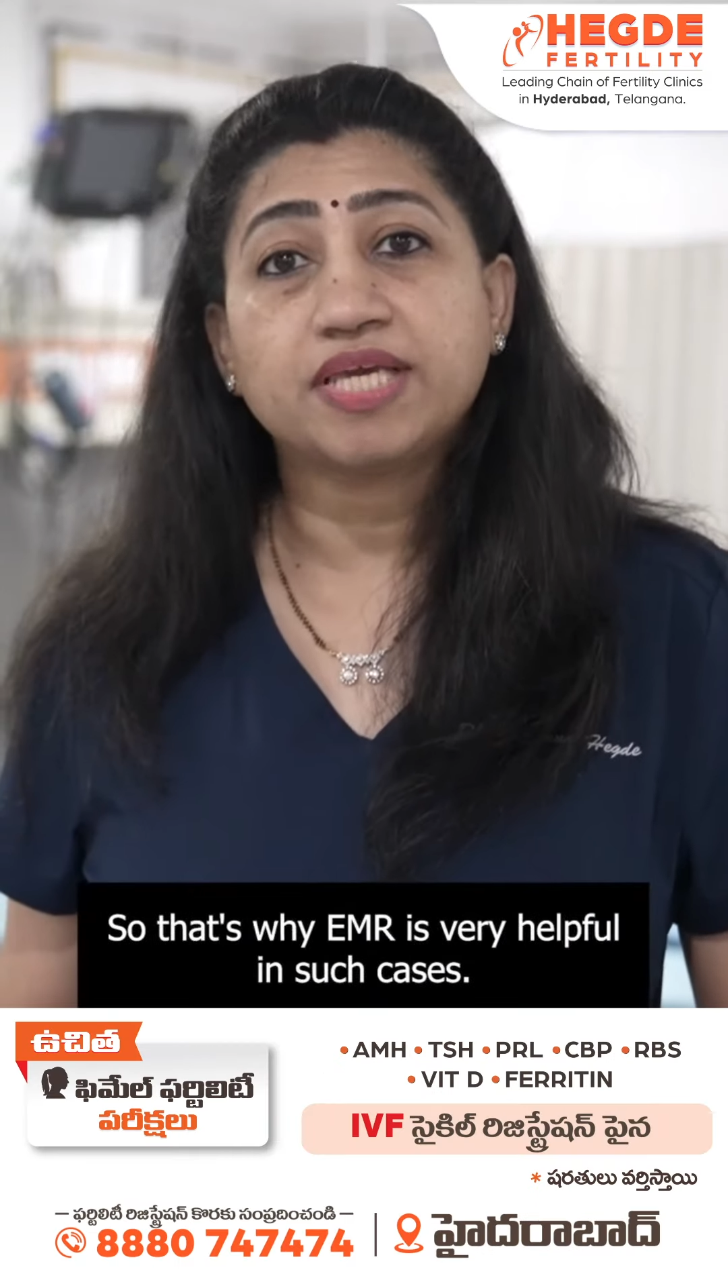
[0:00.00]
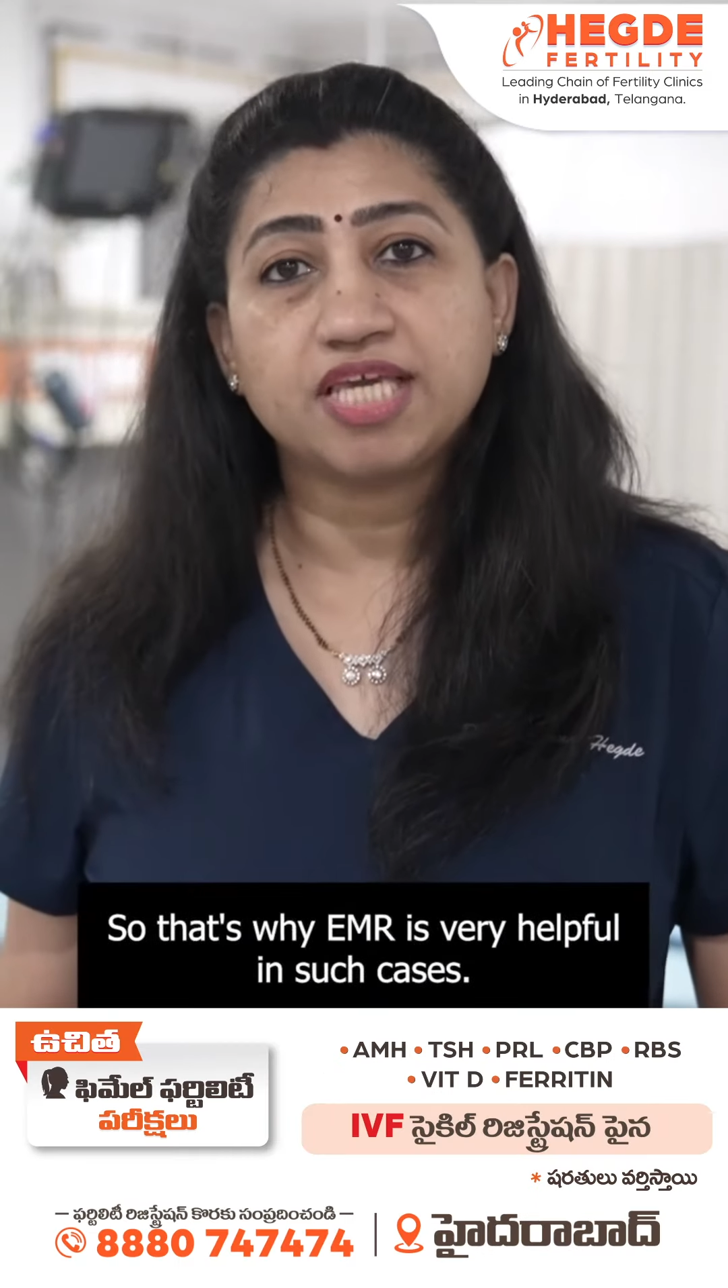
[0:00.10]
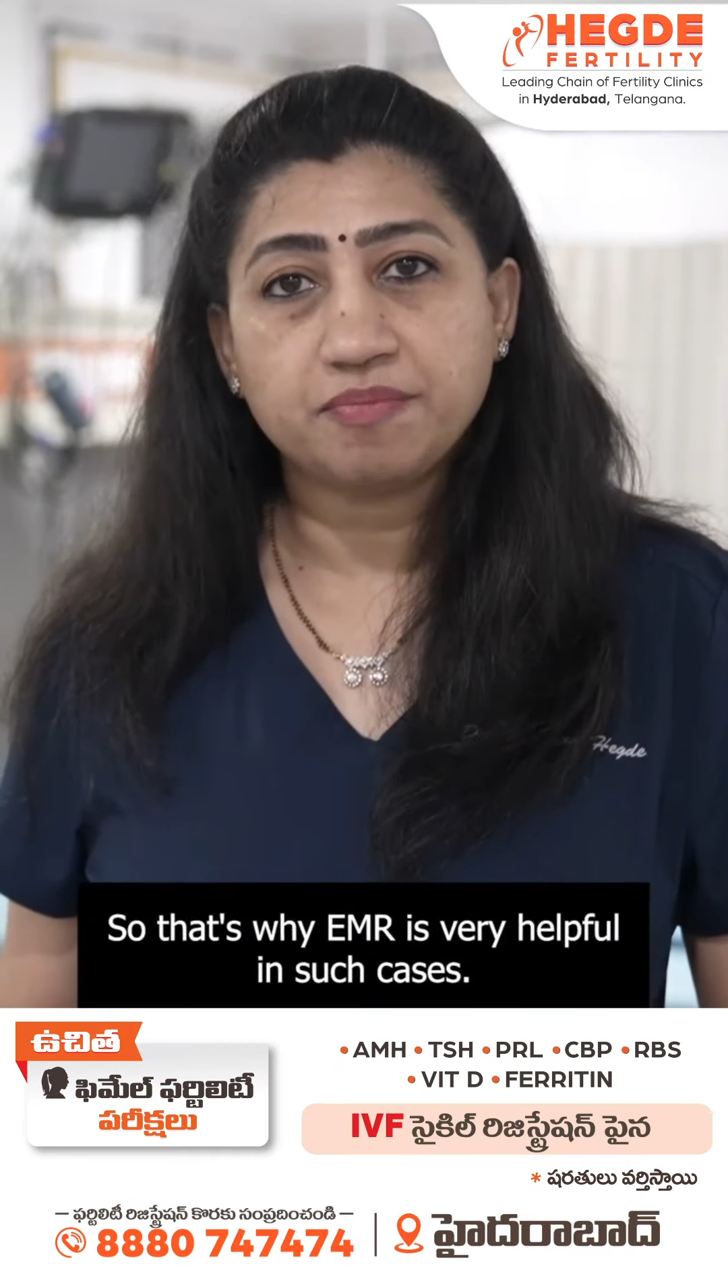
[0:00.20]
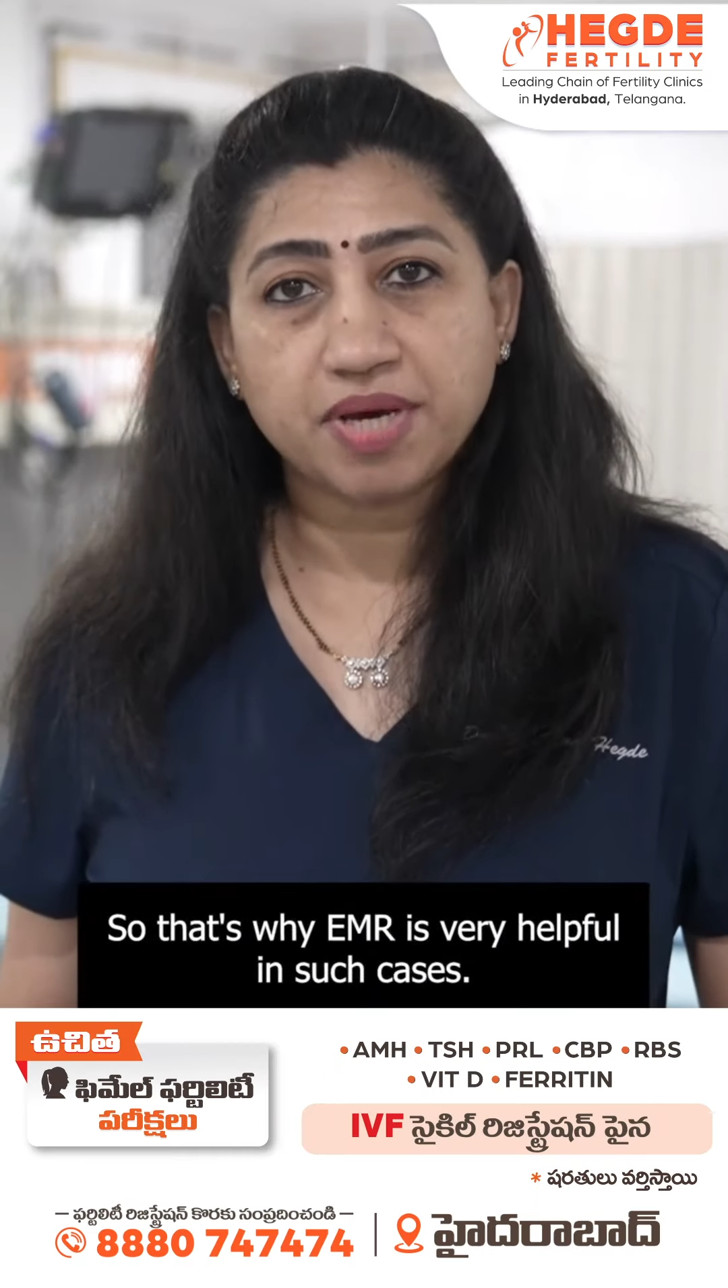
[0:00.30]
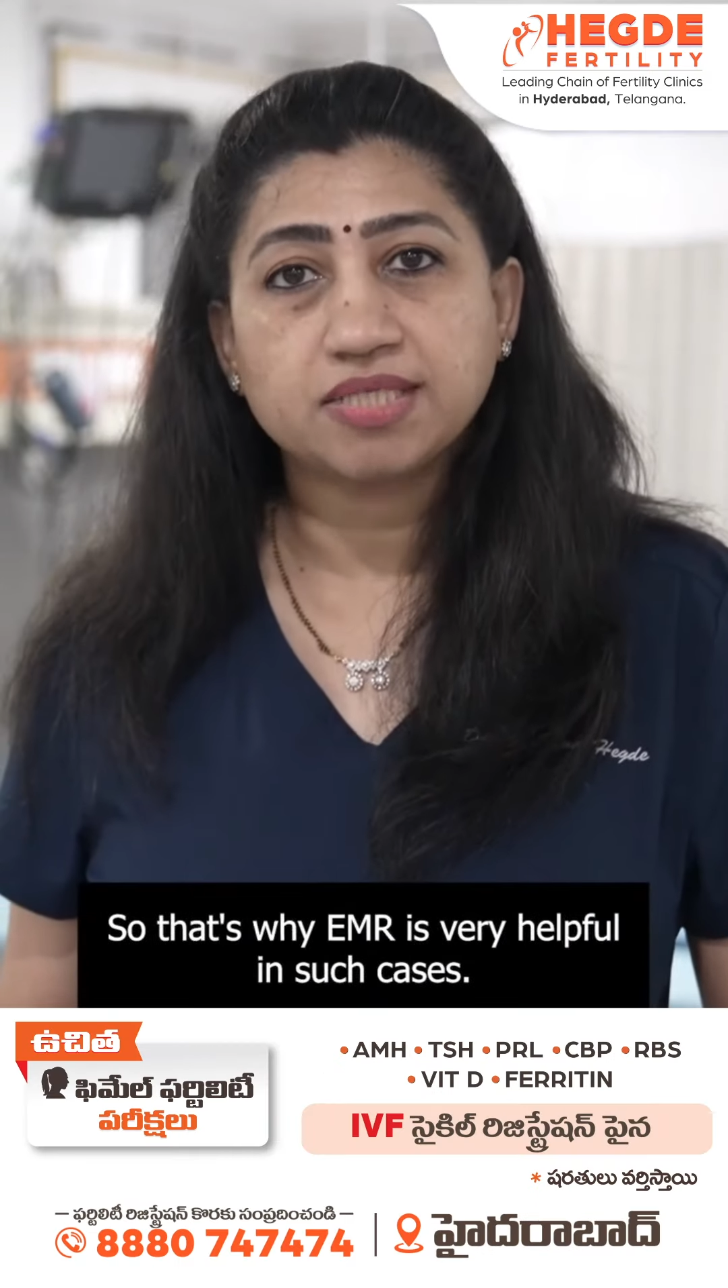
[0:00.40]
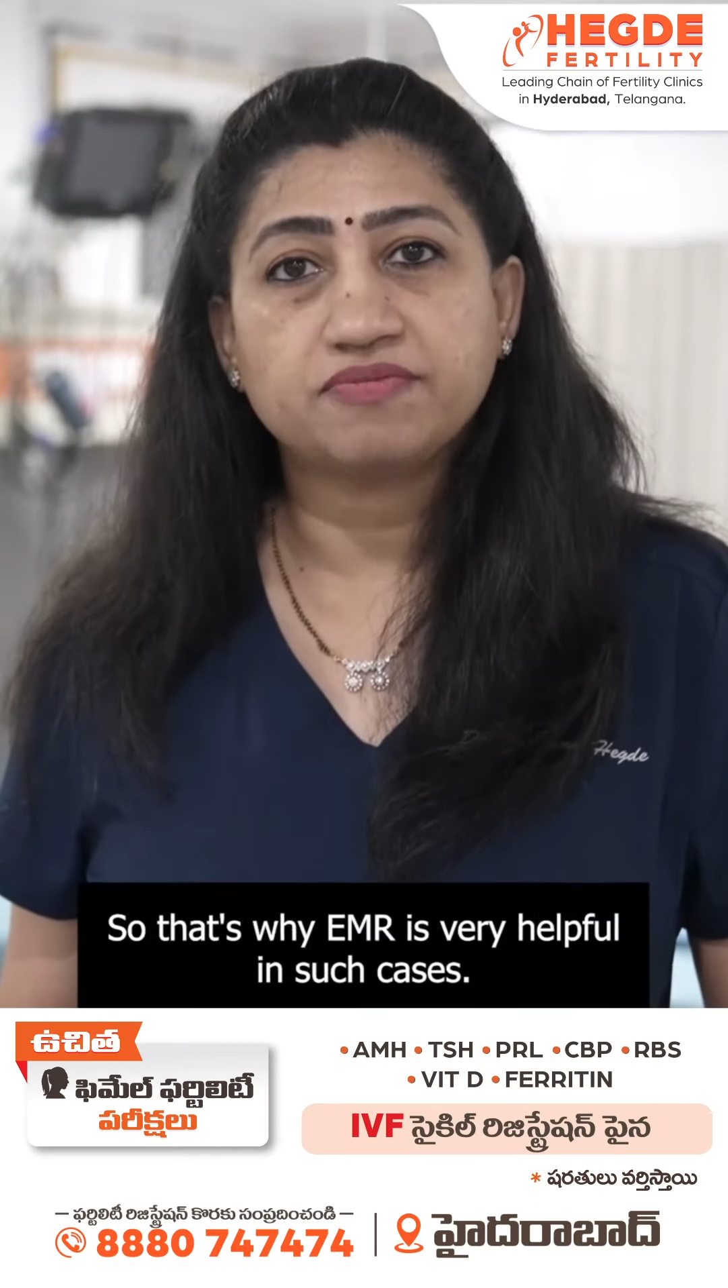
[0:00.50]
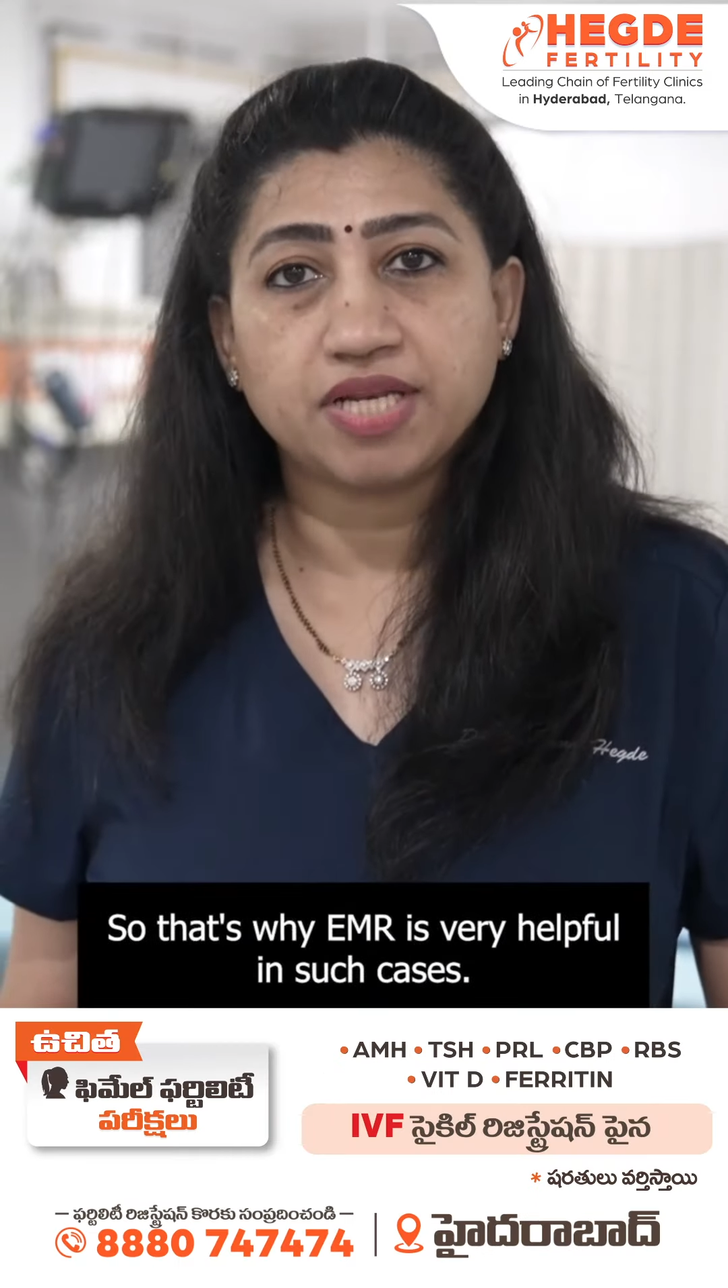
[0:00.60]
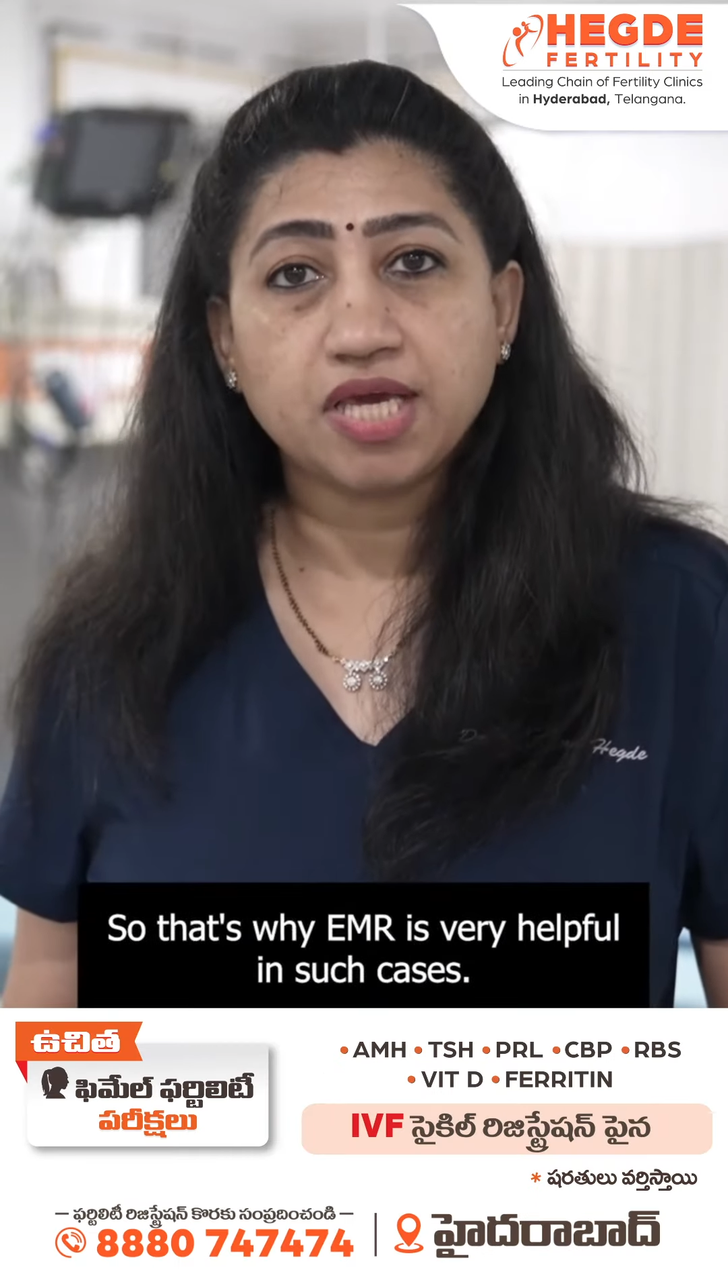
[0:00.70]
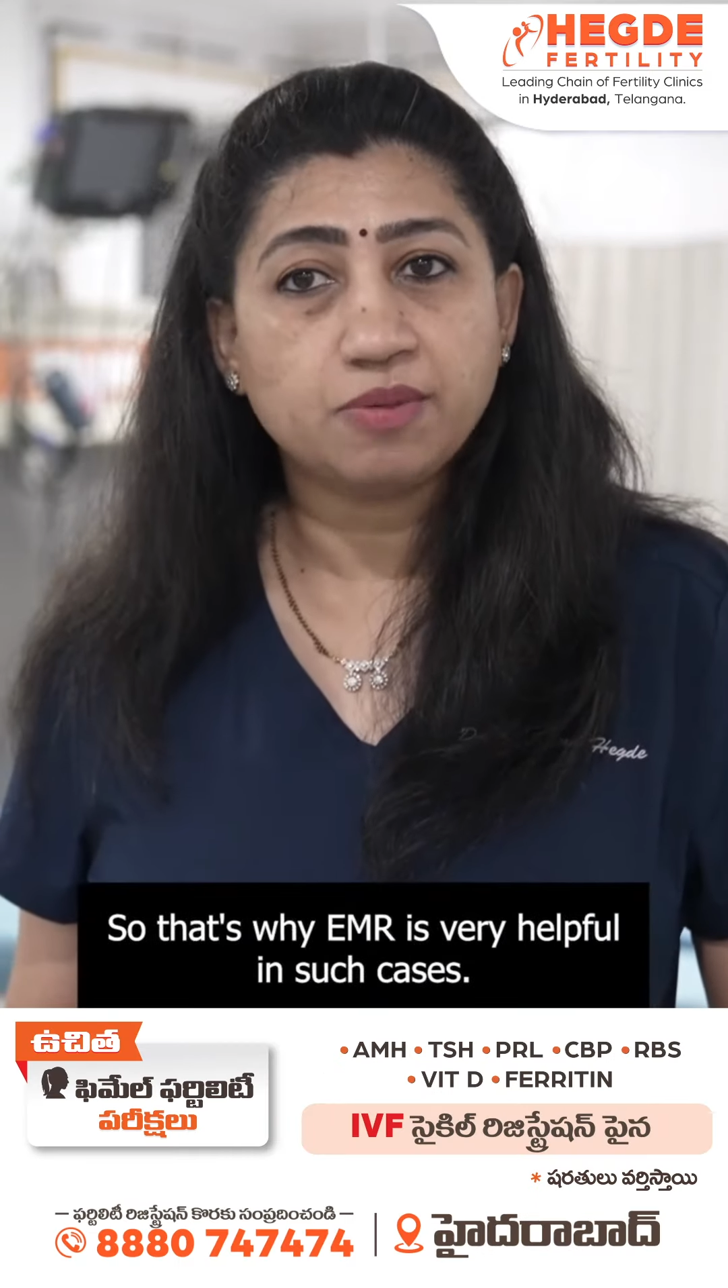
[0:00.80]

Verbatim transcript: EMR is very